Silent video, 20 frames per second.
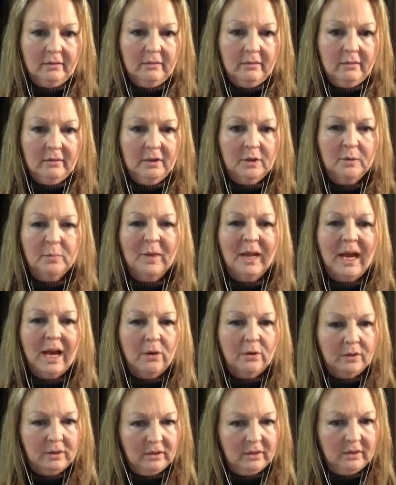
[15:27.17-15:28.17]
they're
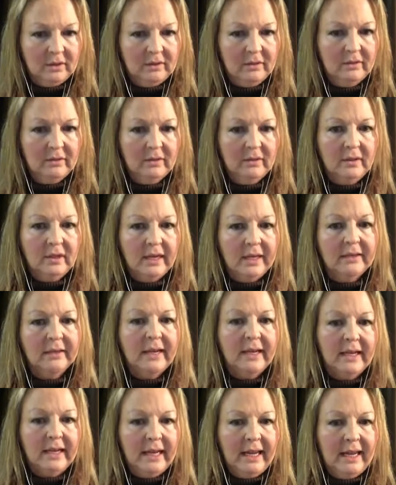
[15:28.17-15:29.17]
powerless and they
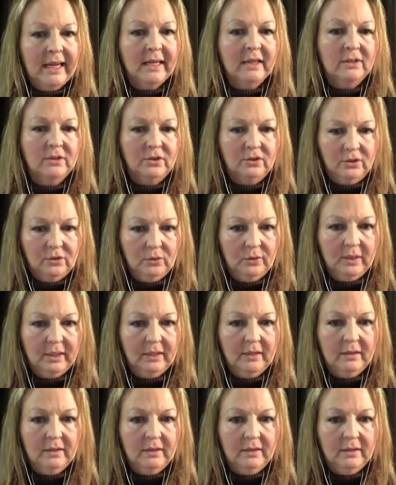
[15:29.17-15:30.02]
can't do it.